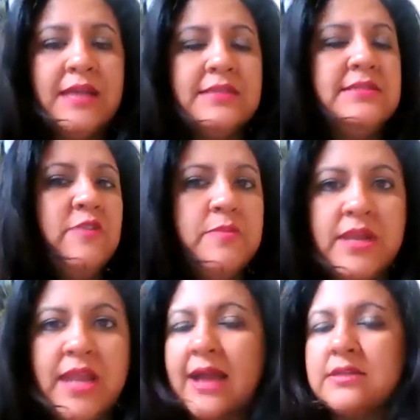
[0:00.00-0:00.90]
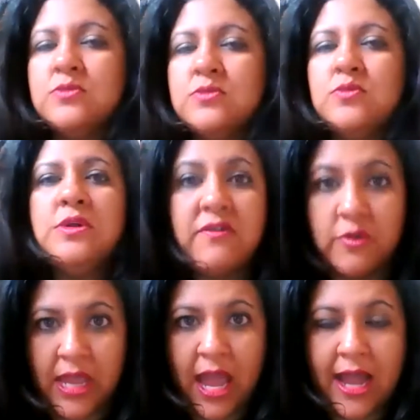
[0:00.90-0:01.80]
has never been hacked, will never
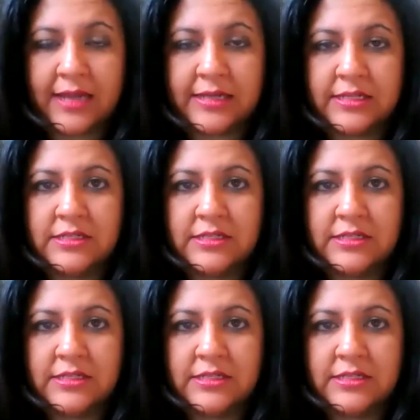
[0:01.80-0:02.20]
be hacked.